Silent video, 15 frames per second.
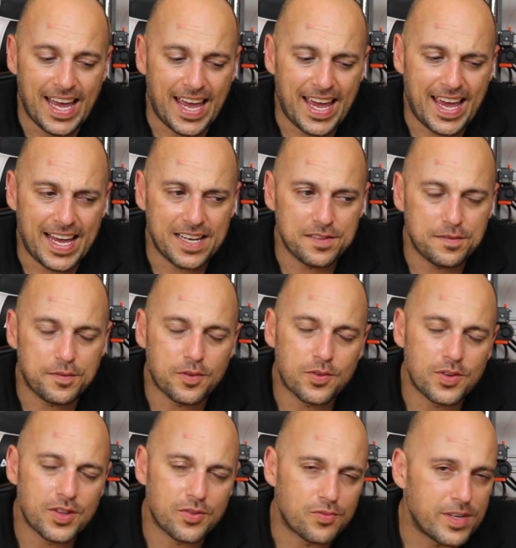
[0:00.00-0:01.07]
And
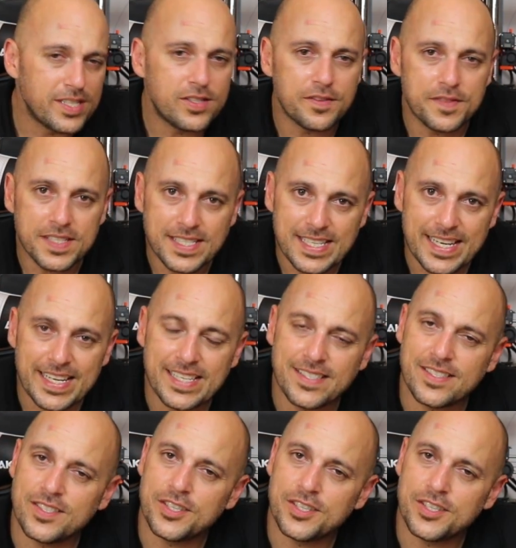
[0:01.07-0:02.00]
for the rest of the settings,